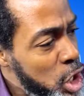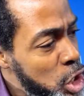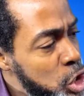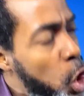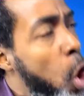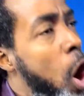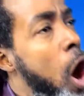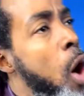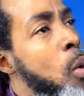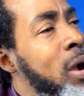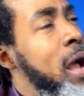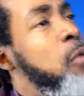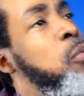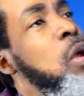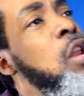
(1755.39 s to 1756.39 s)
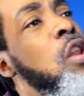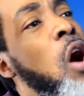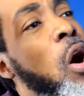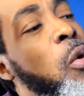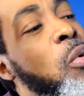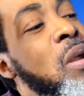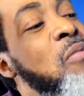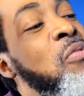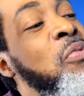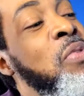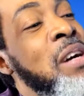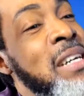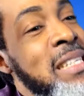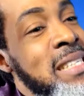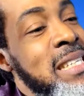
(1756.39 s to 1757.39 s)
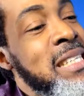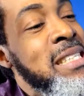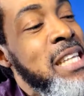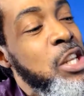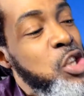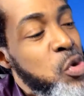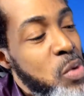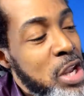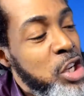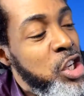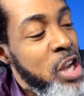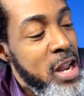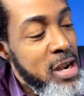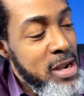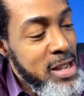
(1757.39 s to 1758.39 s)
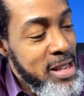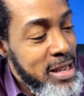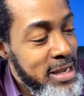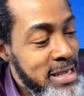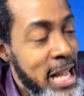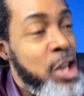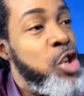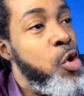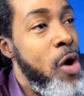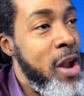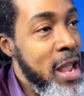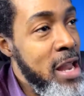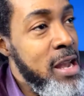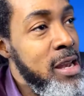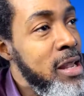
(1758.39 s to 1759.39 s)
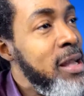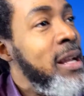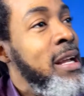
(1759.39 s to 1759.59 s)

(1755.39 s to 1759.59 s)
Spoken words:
So how could we now reverse the situation that you are in?